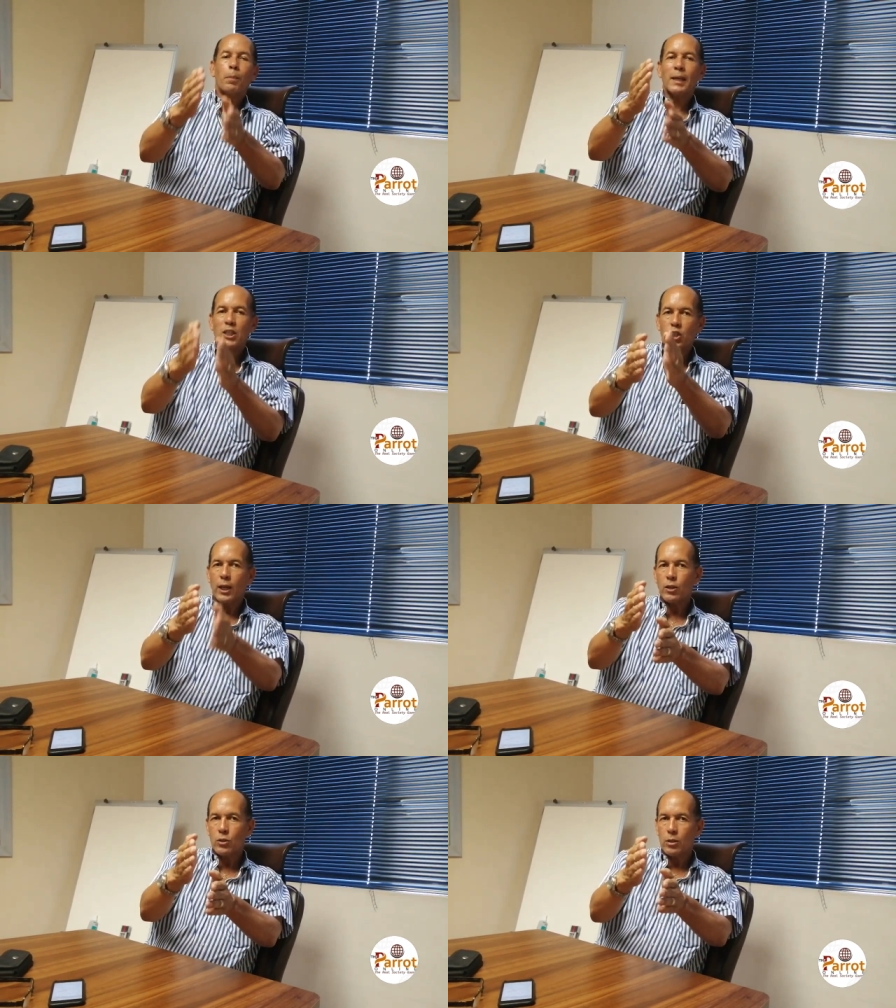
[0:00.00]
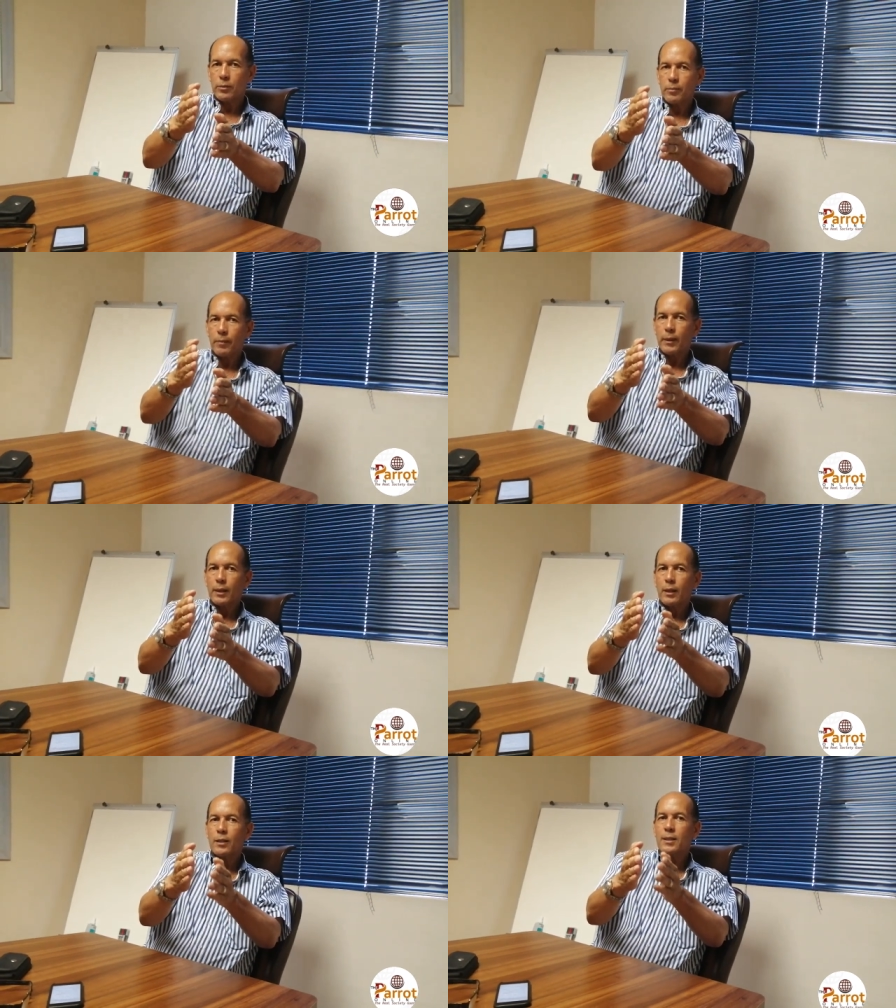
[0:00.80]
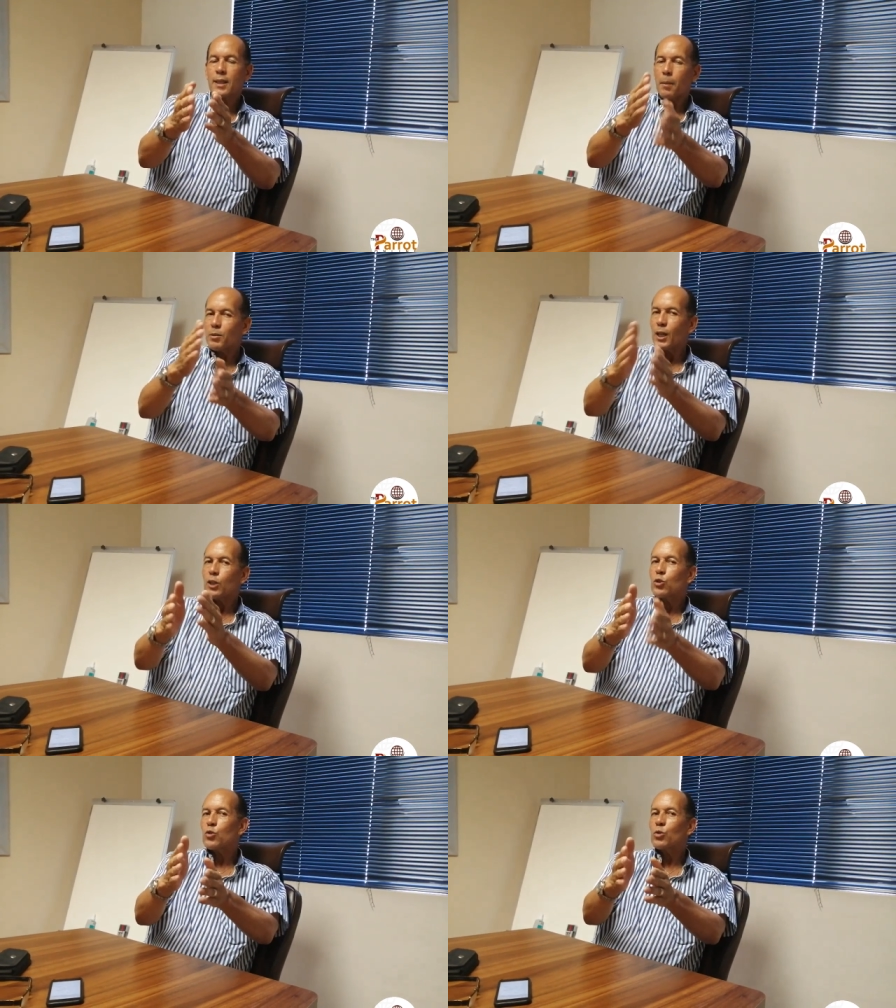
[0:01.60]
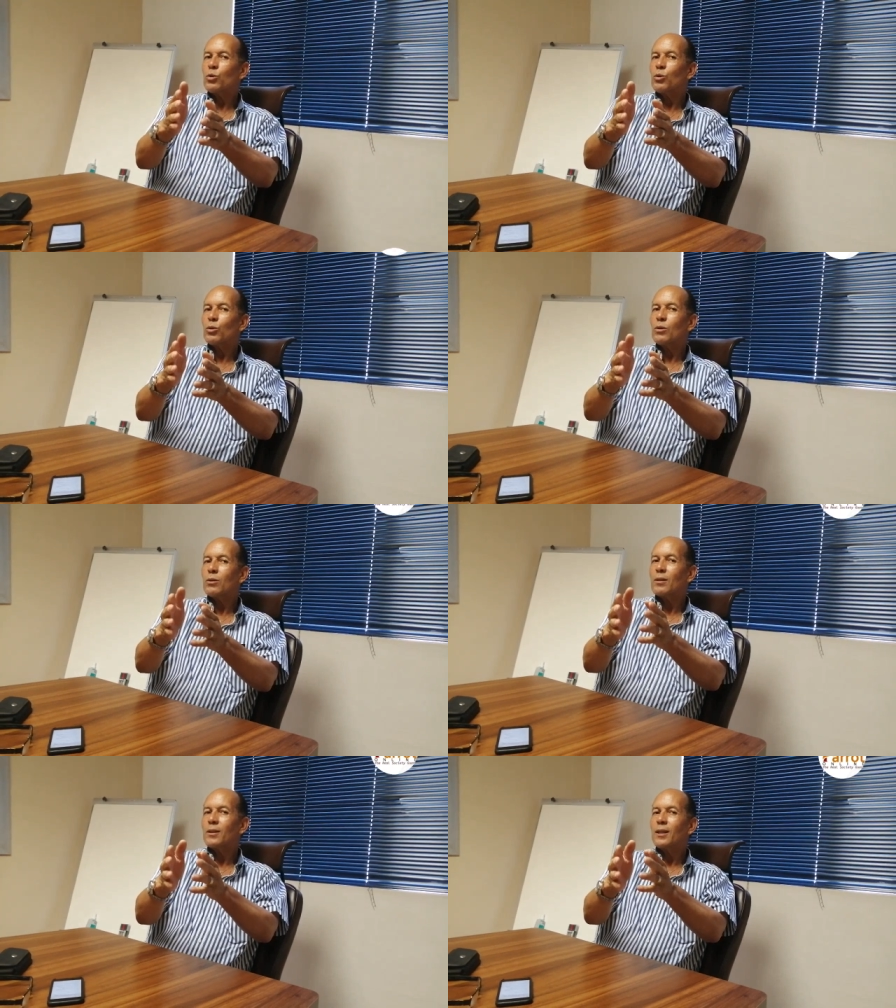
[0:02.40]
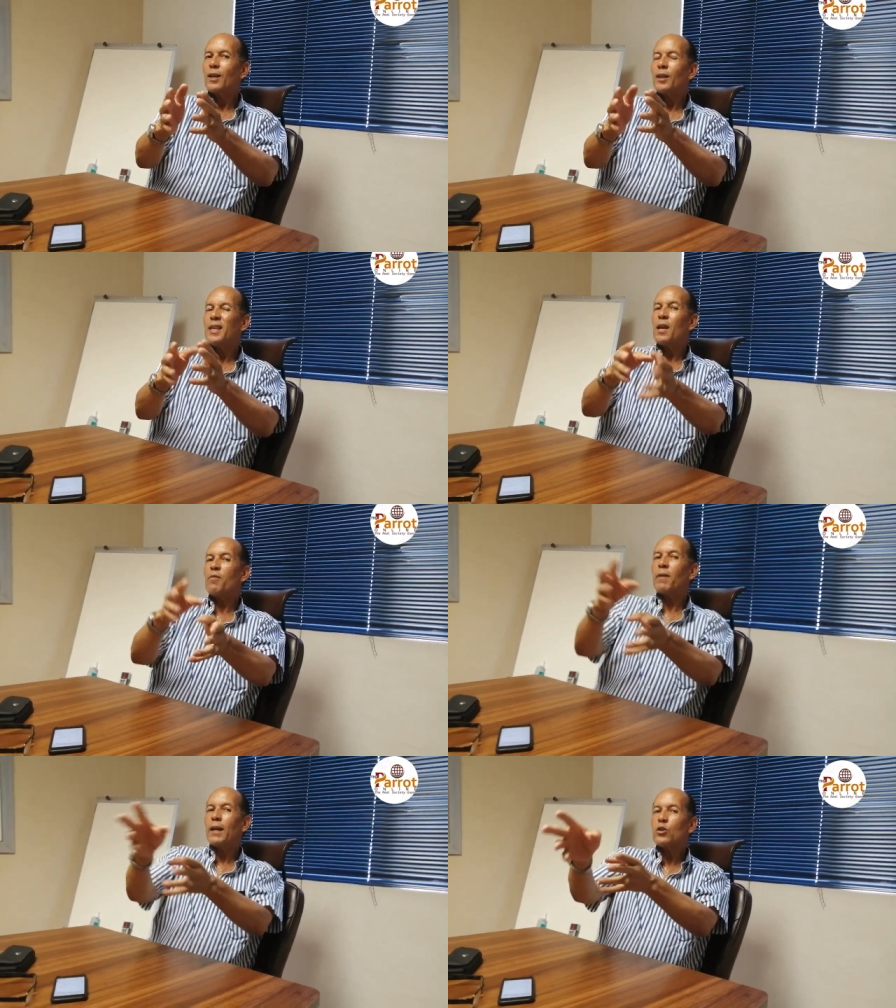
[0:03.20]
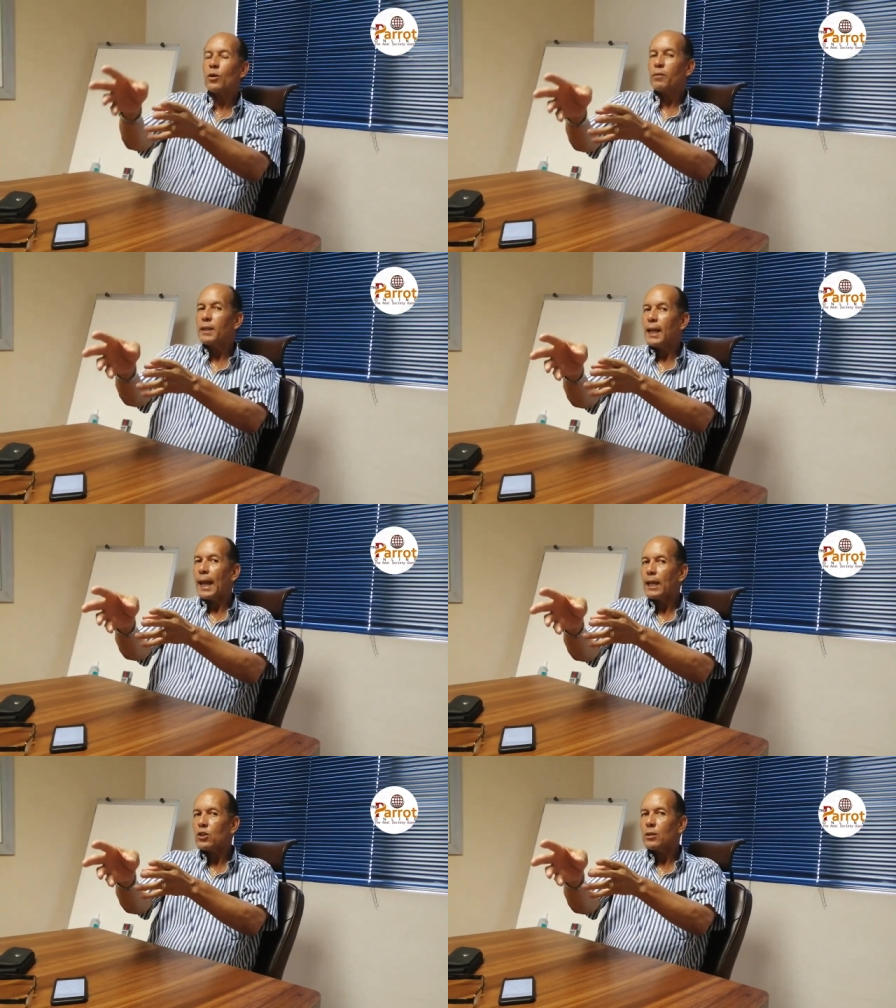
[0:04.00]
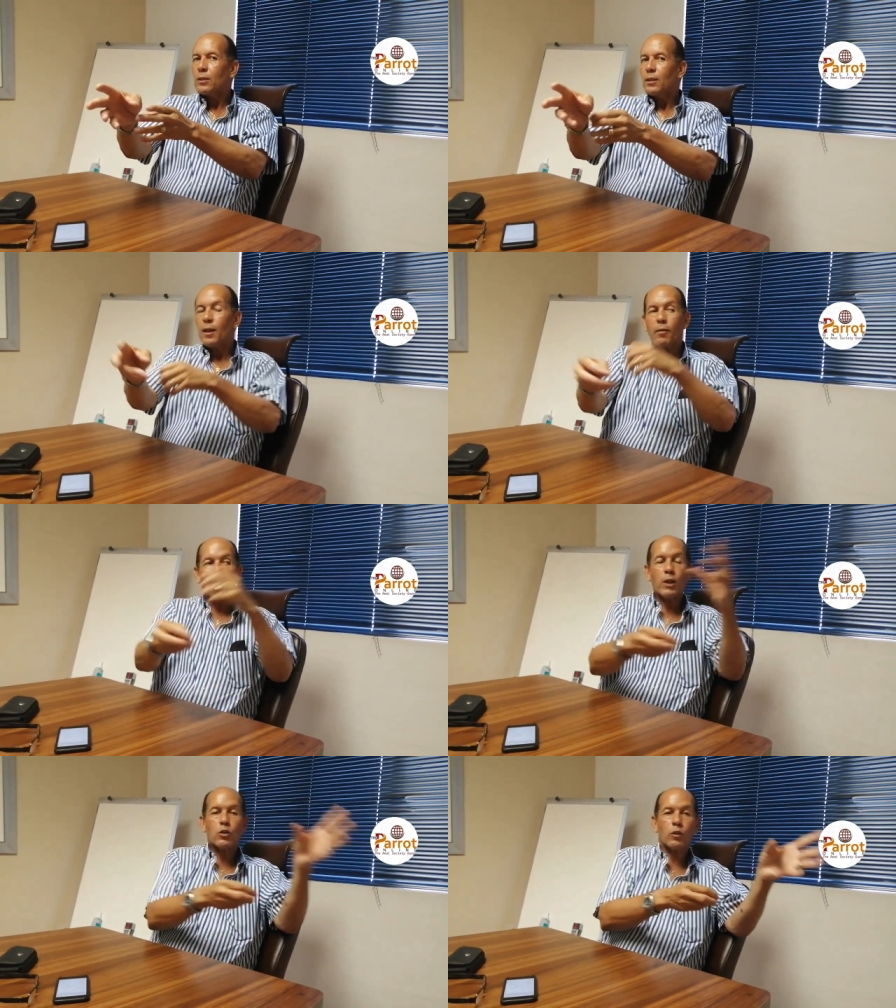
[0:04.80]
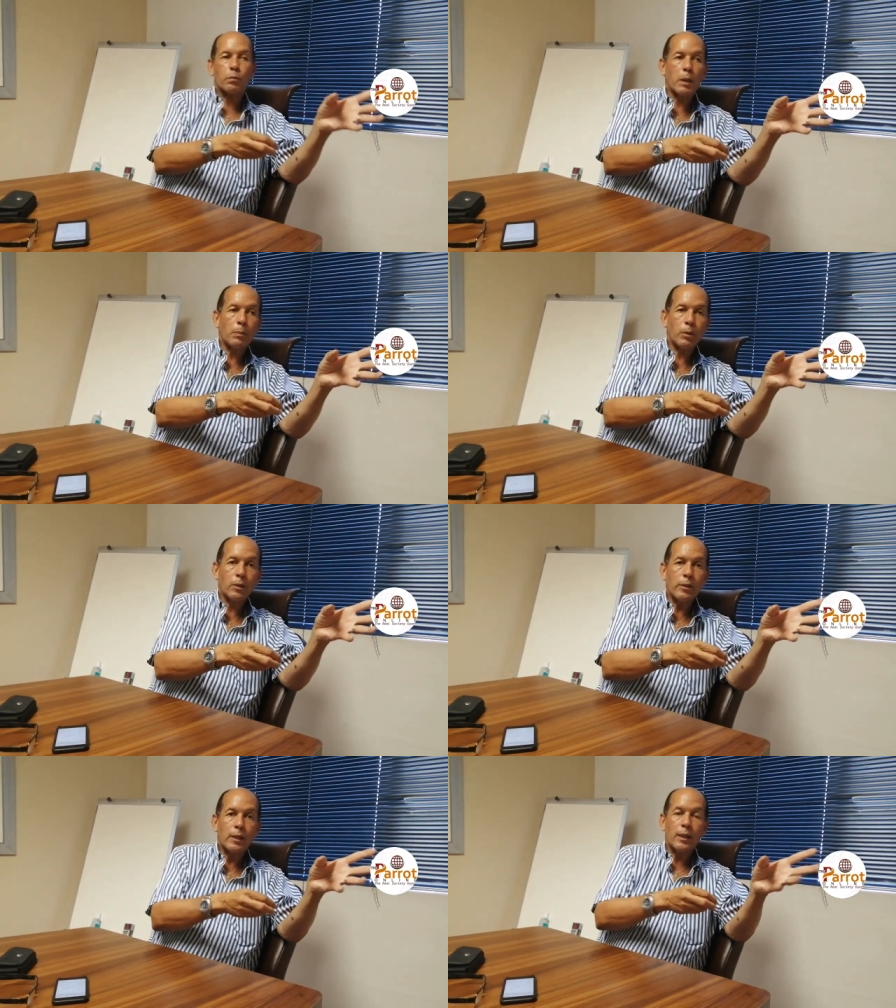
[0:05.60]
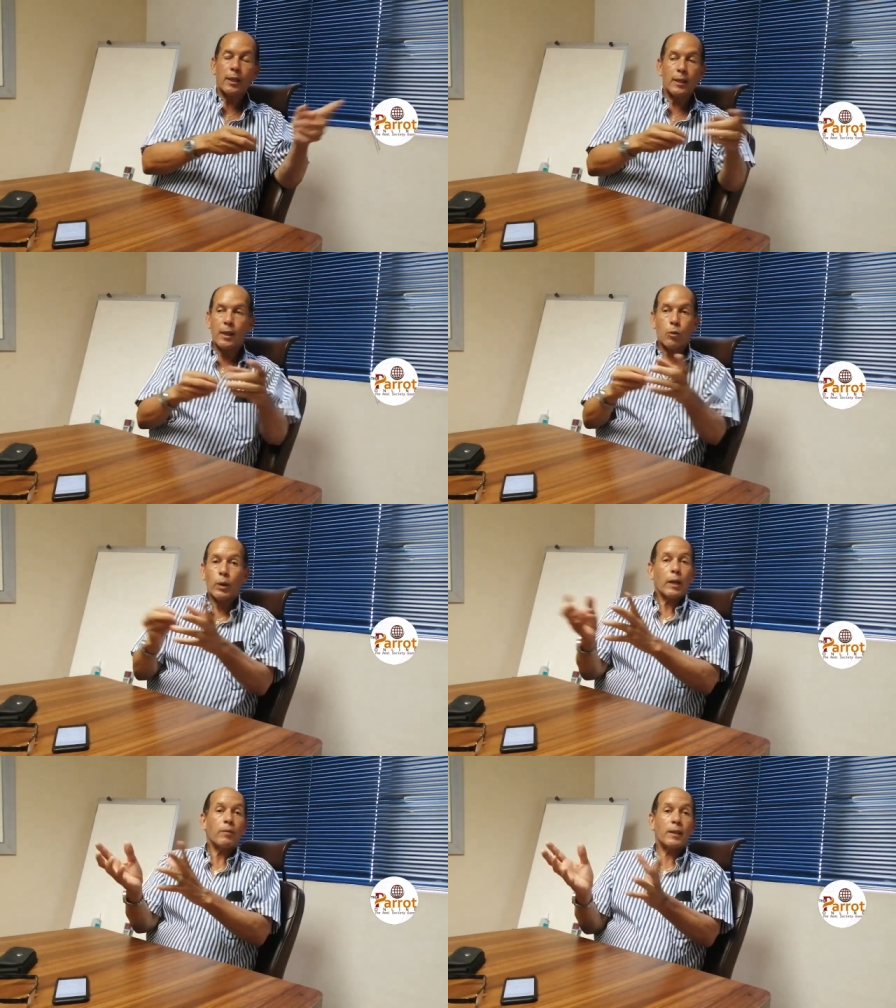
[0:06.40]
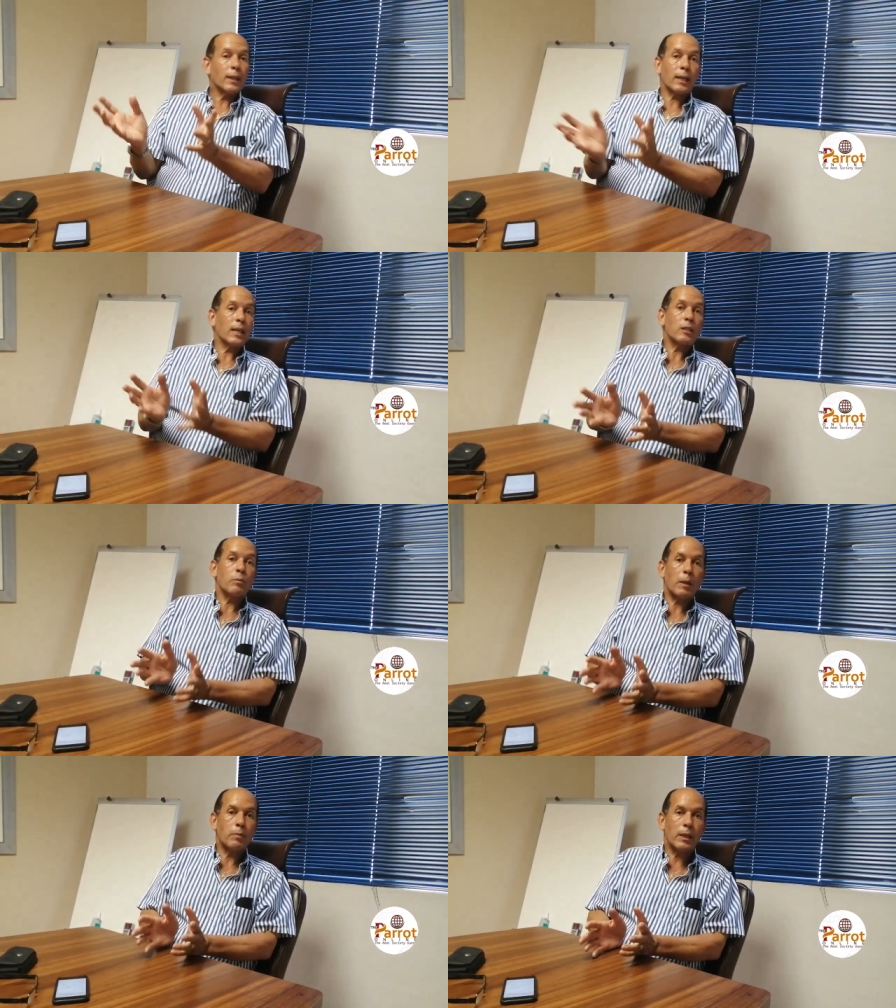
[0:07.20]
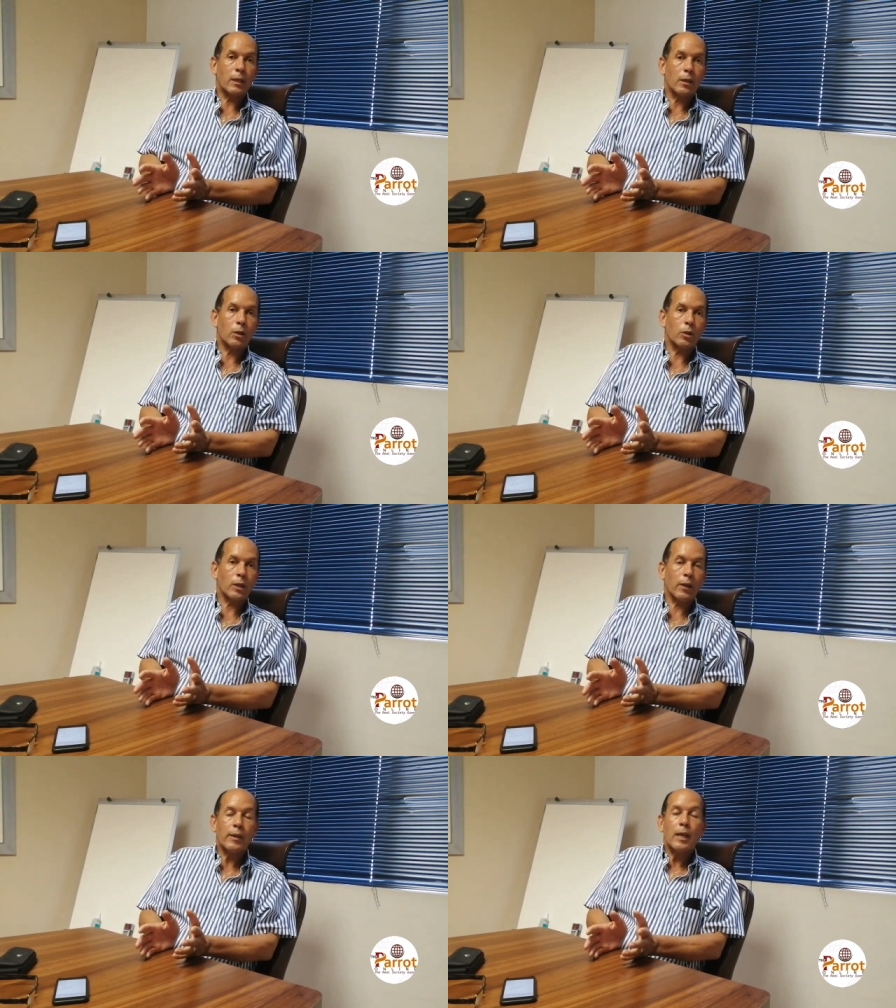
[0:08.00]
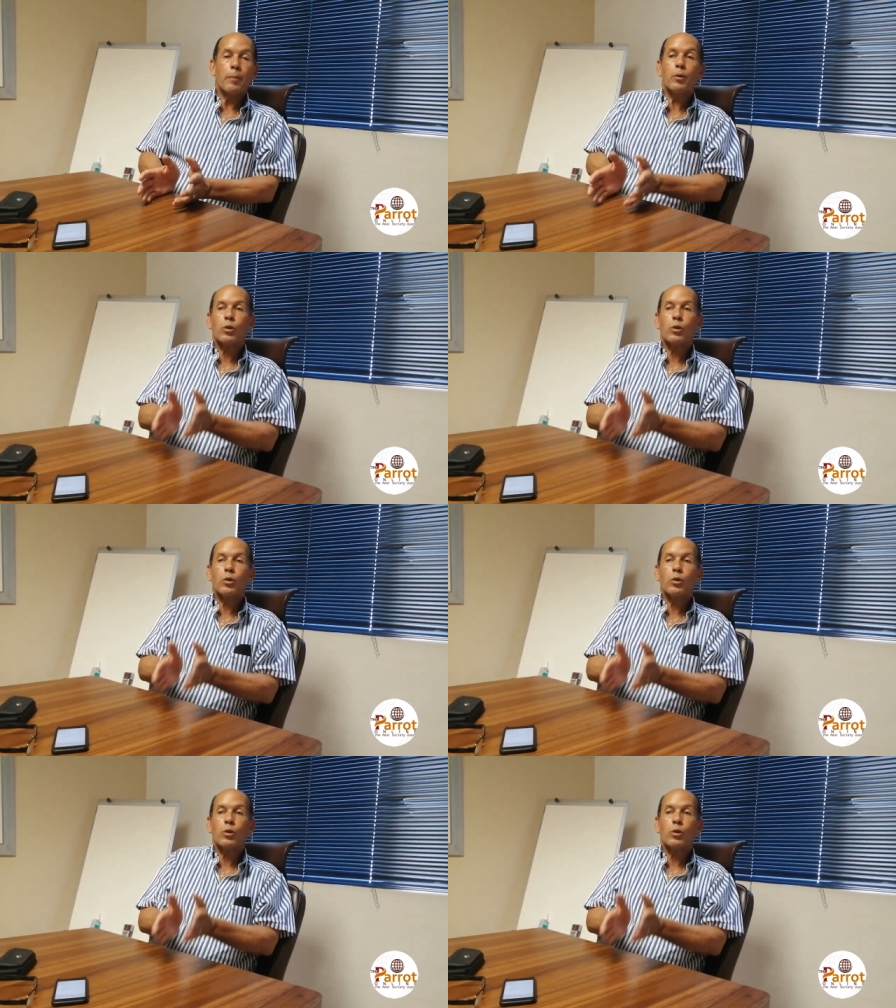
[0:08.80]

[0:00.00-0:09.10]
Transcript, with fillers: chop and change subject to the event of an election, the event of people, whatever the case may be, okay?